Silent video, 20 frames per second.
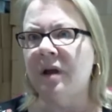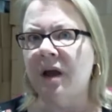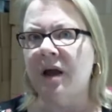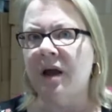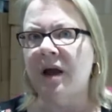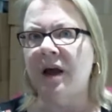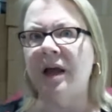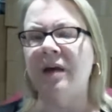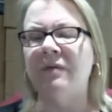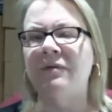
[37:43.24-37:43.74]

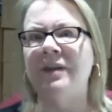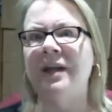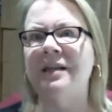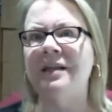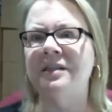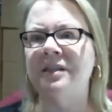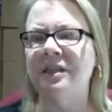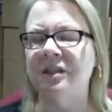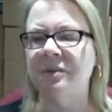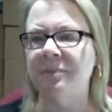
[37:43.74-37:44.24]
have
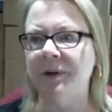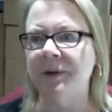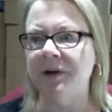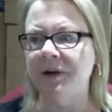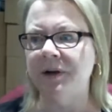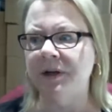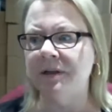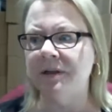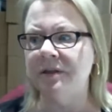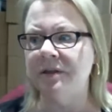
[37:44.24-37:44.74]
less
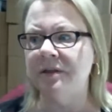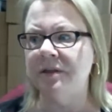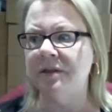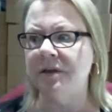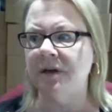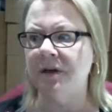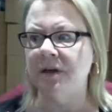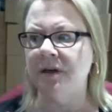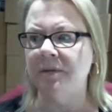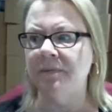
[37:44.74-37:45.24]
experience,
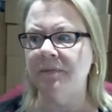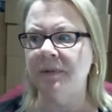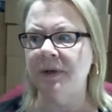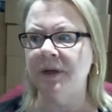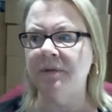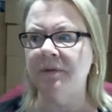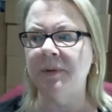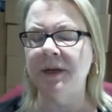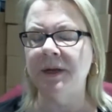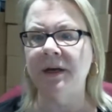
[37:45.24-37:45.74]

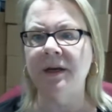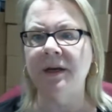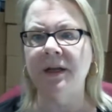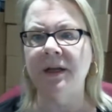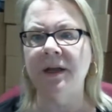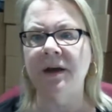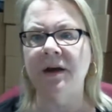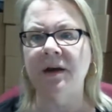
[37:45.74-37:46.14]
admittedly,